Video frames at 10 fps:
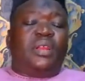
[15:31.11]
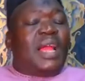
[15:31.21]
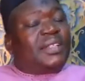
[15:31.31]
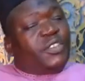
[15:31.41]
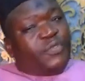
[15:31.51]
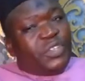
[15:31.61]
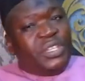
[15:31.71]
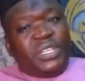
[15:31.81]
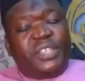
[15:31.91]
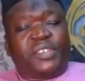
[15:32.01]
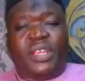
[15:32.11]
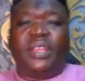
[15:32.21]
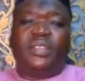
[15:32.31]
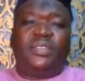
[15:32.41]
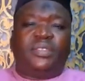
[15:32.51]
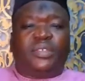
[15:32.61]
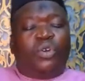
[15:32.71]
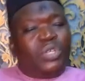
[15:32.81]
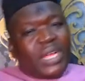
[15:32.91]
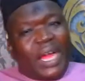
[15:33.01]
lati fi release
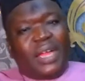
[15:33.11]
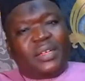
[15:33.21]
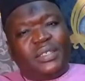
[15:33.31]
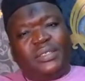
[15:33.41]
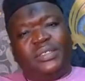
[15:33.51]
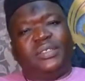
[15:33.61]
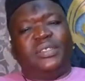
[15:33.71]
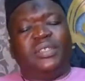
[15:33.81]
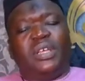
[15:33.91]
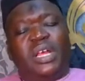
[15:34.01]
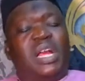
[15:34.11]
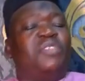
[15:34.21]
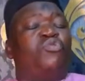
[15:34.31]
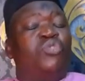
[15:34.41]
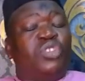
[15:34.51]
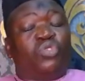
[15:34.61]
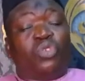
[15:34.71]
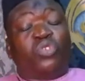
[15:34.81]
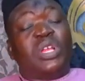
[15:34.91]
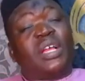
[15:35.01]
o ya asiko ti
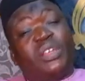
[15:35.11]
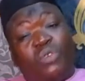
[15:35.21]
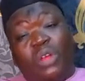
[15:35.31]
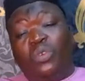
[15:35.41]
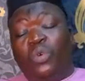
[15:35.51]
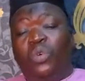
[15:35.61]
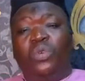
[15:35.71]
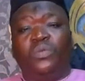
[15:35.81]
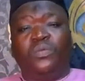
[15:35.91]
to ye ki won lo